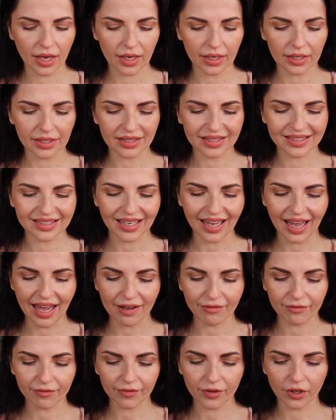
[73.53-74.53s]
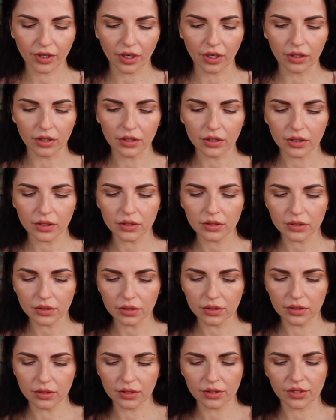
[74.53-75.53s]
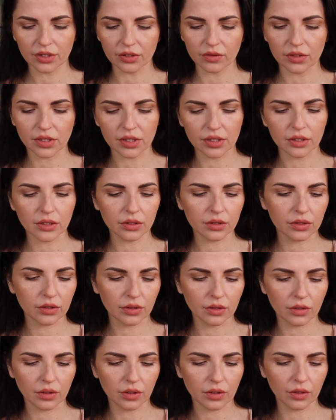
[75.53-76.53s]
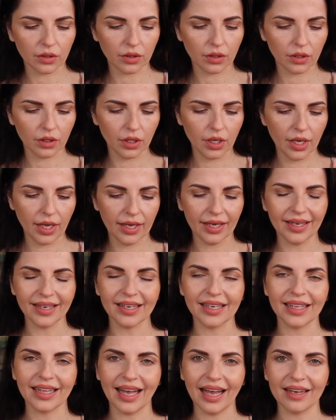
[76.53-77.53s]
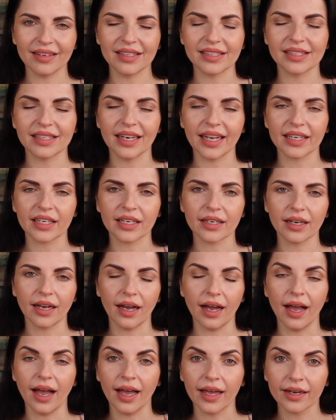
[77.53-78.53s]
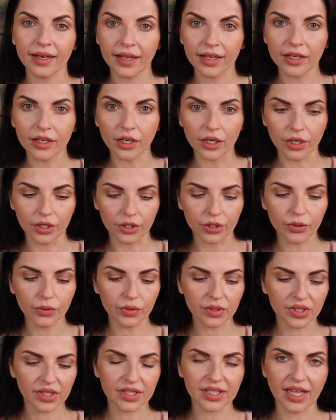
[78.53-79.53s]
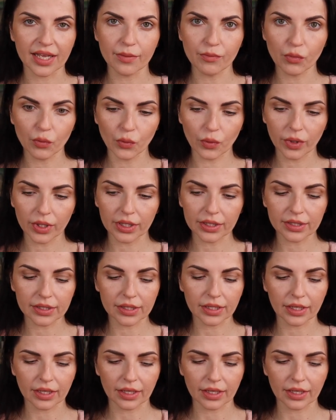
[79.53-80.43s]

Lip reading: It have color, so it's not, it's like honey glow, same with